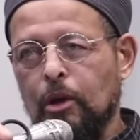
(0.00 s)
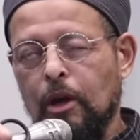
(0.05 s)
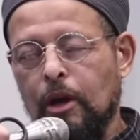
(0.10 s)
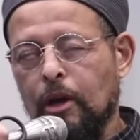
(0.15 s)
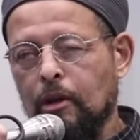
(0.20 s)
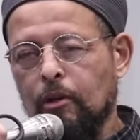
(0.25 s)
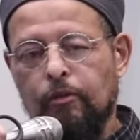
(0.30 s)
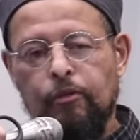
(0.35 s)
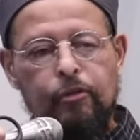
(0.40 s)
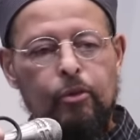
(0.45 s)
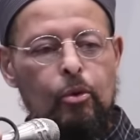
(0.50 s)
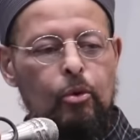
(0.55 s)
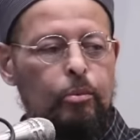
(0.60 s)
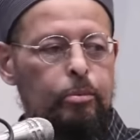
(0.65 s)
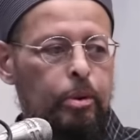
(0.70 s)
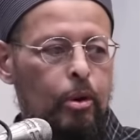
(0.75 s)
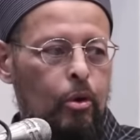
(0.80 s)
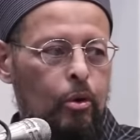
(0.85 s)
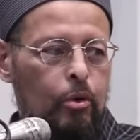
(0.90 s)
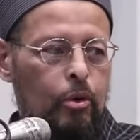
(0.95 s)
We had a
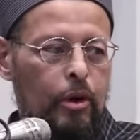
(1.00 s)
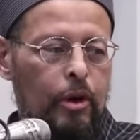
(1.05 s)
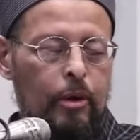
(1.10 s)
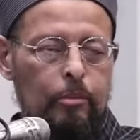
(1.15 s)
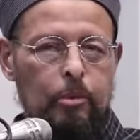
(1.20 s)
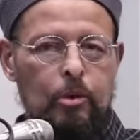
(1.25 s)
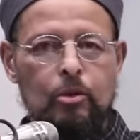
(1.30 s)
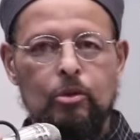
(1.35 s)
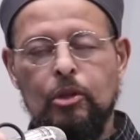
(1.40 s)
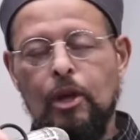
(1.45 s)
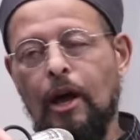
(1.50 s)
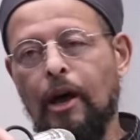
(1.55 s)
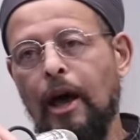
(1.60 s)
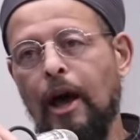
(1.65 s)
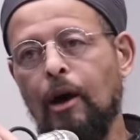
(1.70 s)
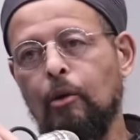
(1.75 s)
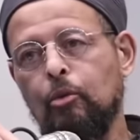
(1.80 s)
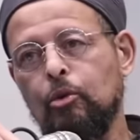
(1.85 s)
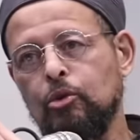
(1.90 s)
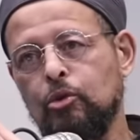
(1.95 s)
food program, because
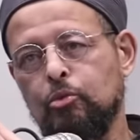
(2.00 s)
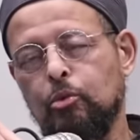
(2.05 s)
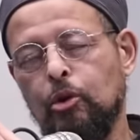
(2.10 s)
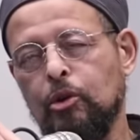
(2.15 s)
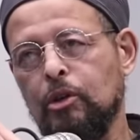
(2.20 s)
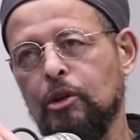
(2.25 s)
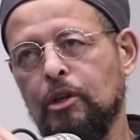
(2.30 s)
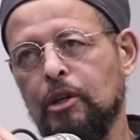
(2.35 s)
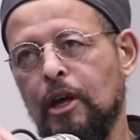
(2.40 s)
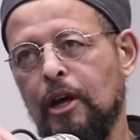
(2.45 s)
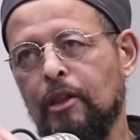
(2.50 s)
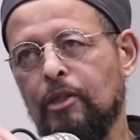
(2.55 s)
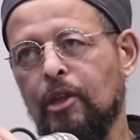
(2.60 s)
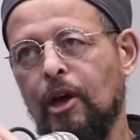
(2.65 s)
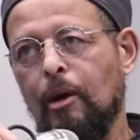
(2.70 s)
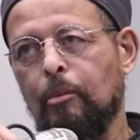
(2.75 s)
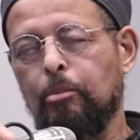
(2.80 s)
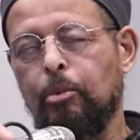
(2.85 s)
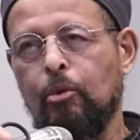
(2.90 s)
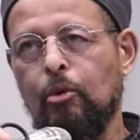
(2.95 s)
I was working
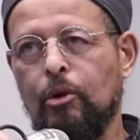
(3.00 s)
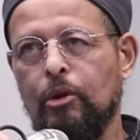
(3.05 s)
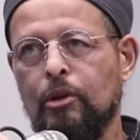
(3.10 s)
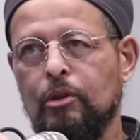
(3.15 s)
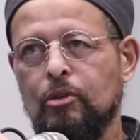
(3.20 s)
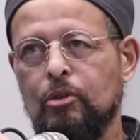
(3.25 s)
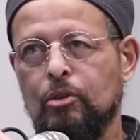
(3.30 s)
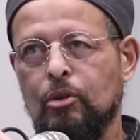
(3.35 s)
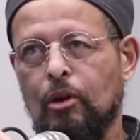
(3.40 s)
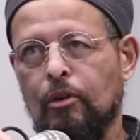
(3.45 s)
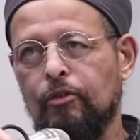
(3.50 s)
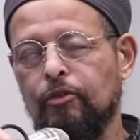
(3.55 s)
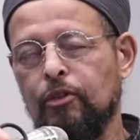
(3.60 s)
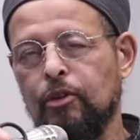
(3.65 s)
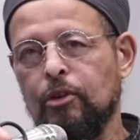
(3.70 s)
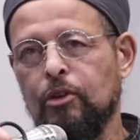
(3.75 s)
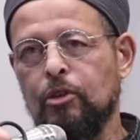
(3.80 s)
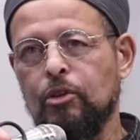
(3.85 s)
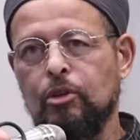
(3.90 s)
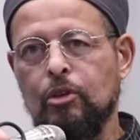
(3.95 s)
at that point, so I
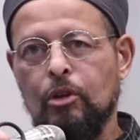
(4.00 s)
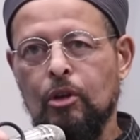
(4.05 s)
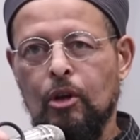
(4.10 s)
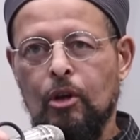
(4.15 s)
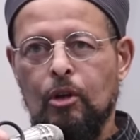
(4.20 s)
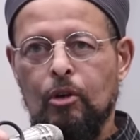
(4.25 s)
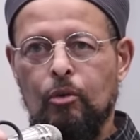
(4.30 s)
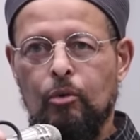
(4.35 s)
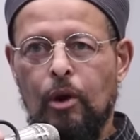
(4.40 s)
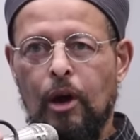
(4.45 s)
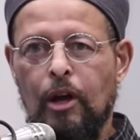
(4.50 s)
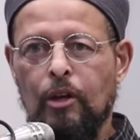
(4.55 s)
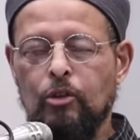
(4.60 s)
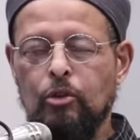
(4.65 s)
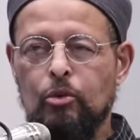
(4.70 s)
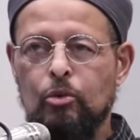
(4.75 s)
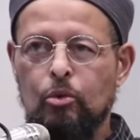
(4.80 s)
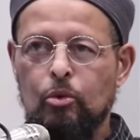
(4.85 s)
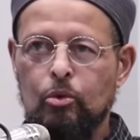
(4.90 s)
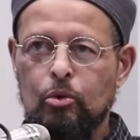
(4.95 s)
finished
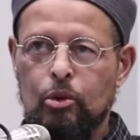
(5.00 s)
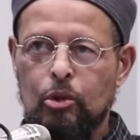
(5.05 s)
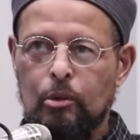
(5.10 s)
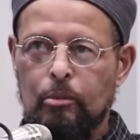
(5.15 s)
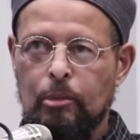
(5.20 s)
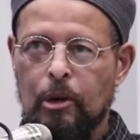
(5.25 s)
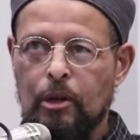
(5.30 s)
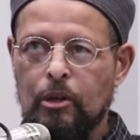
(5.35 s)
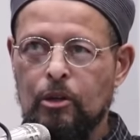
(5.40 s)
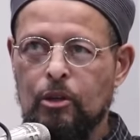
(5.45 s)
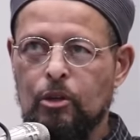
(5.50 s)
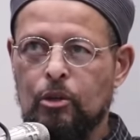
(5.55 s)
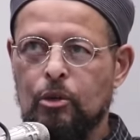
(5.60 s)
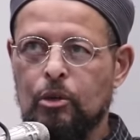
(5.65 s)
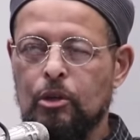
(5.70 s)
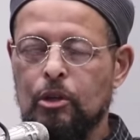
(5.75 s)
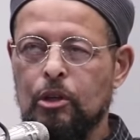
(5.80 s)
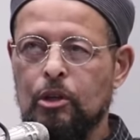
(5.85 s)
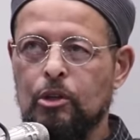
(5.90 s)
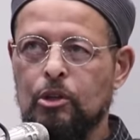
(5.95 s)
grad school, did my
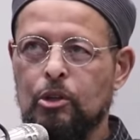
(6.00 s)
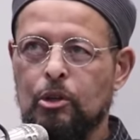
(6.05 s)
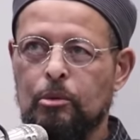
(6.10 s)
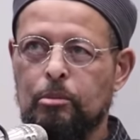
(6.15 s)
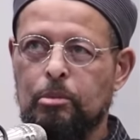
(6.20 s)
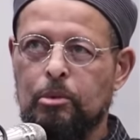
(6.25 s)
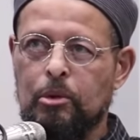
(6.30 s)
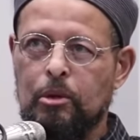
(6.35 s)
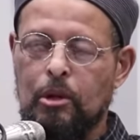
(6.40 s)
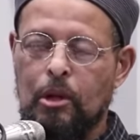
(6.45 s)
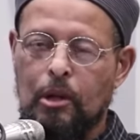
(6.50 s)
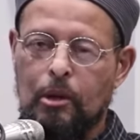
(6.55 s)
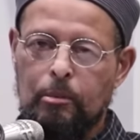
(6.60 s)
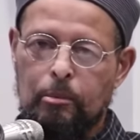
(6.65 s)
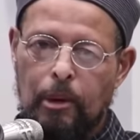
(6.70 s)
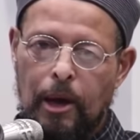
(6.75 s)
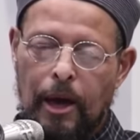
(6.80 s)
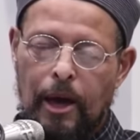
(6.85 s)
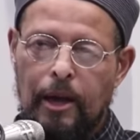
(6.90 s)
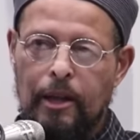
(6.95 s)
year in Egypt,
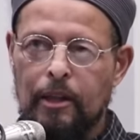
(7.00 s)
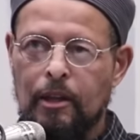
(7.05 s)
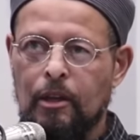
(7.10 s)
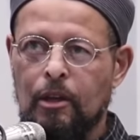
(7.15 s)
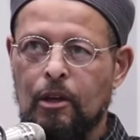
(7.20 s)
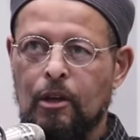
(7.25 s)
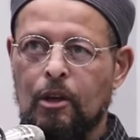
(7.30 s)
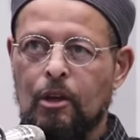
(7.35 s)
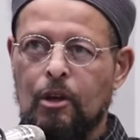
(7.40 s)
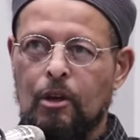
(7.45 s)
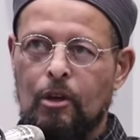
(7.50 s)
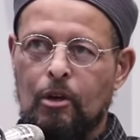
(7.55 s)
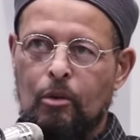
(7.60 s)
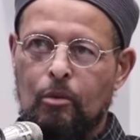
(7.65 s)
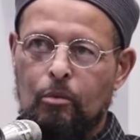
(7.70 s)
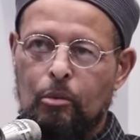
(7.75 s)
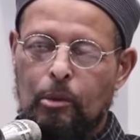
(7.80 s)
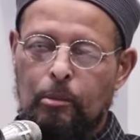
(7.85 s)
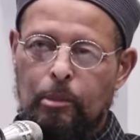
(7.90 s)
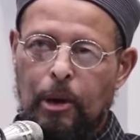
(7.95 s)
came back,
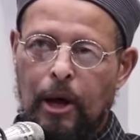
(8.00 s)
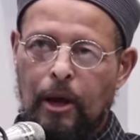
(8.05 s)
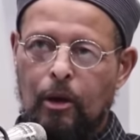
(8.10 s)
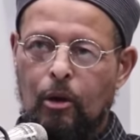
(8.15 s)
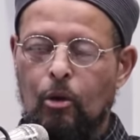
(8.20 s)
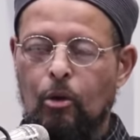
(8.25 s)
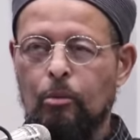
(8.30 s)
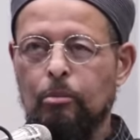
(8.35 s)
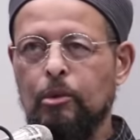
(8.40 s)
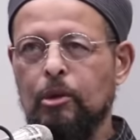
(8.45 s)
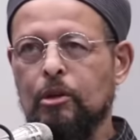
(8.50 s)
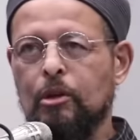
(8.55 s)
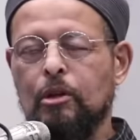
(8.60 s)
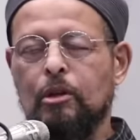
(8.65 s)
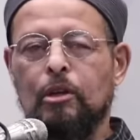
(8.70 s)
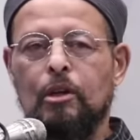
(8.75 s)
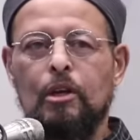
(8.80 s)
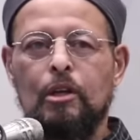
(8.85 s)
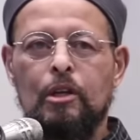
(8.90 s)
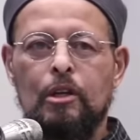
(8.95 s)
went back home
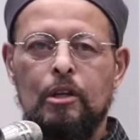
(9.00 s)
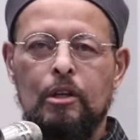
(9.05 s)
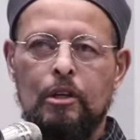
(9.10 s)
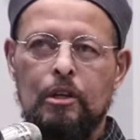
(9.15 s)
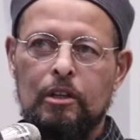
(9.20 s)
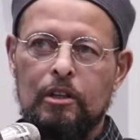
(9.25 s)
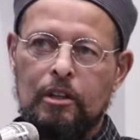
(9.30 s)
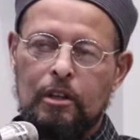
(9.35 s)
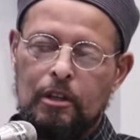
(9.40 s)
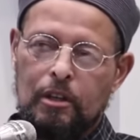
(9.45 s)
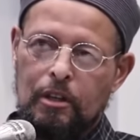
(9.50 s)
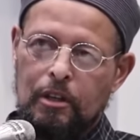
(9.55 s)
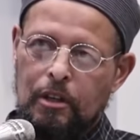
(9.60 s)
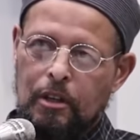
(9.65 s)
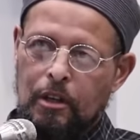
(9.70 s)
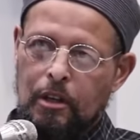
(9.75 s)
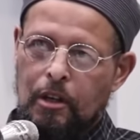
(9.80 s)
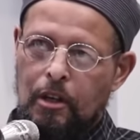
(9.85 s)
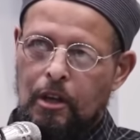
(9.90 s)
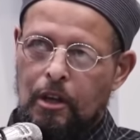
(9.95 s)
to Connecticut,
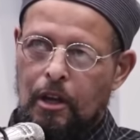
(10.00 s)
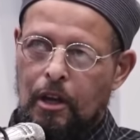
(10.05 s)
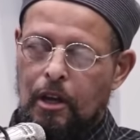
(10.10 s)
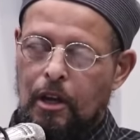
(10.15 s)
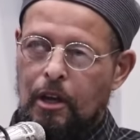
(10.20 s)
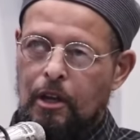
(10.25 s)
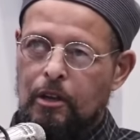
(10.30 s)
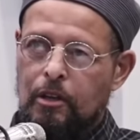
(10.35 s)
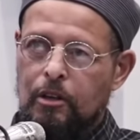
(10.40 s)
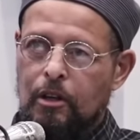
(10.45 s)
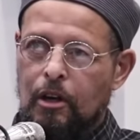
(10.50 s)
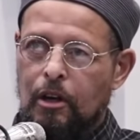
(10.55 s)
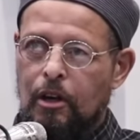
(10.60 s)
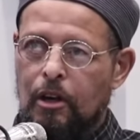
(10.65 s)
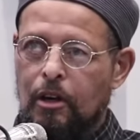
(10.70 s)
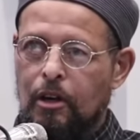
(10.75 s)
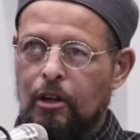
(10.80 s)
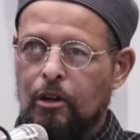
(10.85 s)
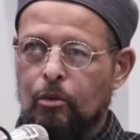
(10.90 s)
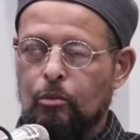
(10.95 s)
and
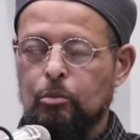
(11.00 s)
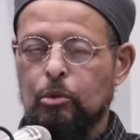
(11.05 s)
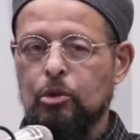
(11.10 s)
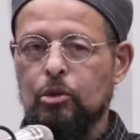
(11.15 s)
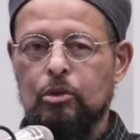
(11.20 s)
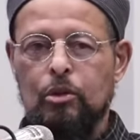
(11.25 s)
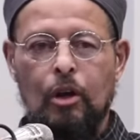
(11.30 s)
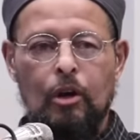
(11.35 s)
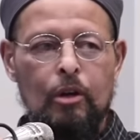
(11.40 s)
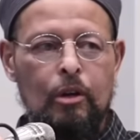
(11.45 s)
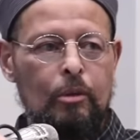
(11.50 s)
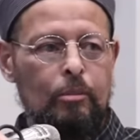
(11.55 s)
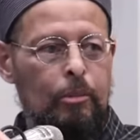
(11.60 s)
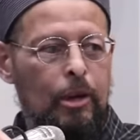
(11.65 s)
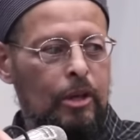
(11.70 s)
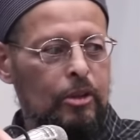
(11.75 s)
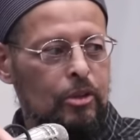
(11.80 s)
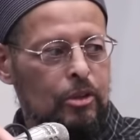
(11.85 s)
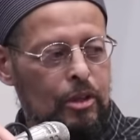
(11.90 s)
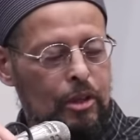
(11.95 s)
we
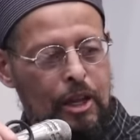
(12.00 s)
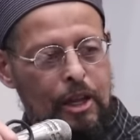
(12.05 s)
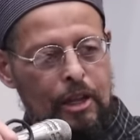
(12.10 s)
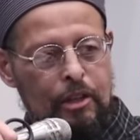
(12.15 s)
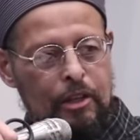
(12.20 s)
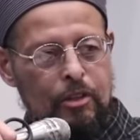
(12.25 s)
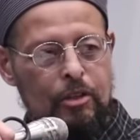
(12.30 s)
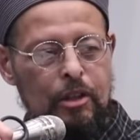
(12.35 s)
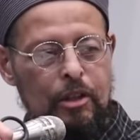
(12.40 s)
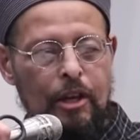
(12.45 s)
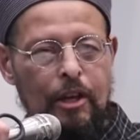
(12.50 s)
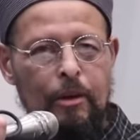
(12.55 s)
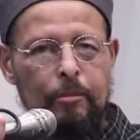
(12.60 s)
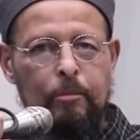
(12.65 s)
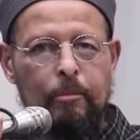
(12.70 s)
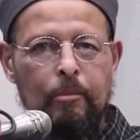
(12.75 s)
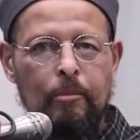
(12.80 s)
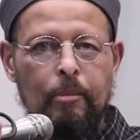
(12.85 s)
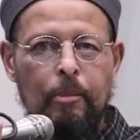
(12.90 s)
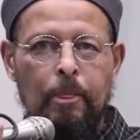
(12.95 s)
started Masjid
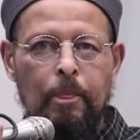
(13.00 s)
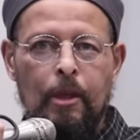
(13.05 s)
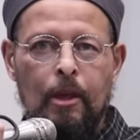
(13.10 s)
al-Islam.